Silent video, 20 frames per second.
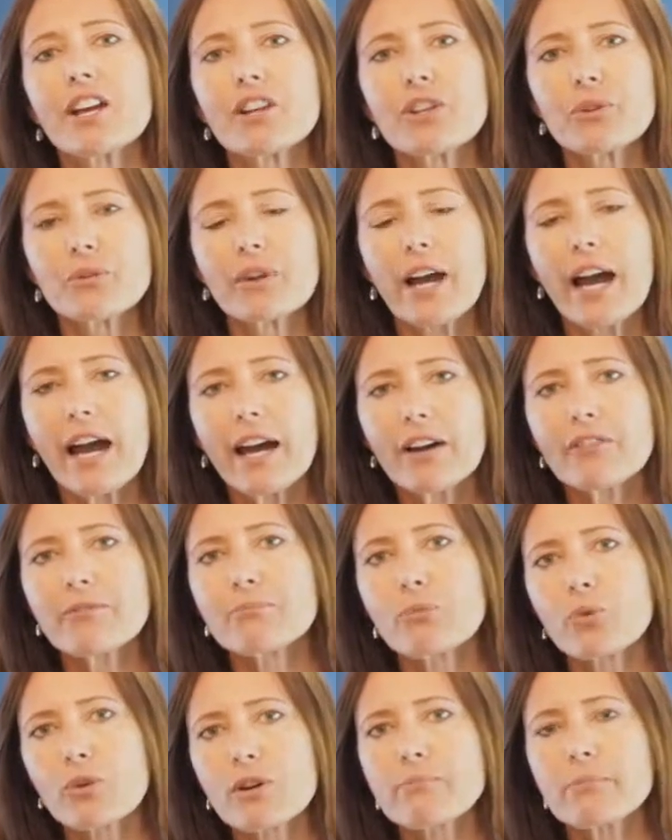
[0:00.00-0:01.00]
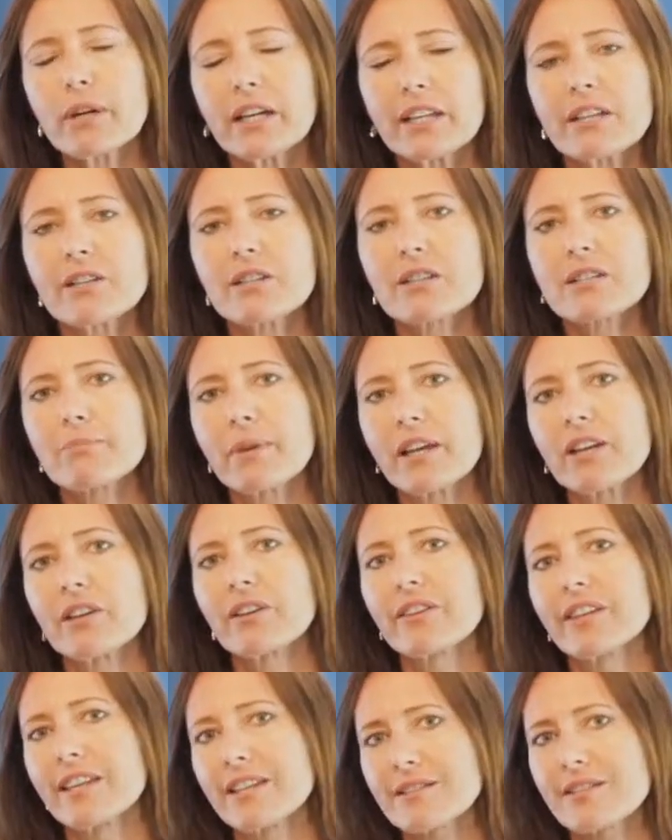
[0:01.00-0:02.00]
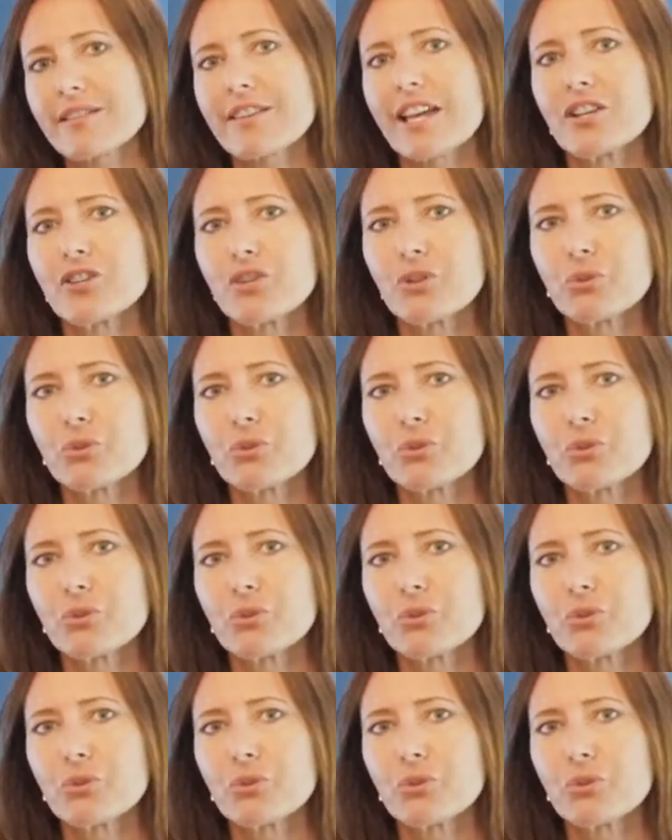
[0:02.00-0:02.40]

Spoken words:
you have more money to spend on this than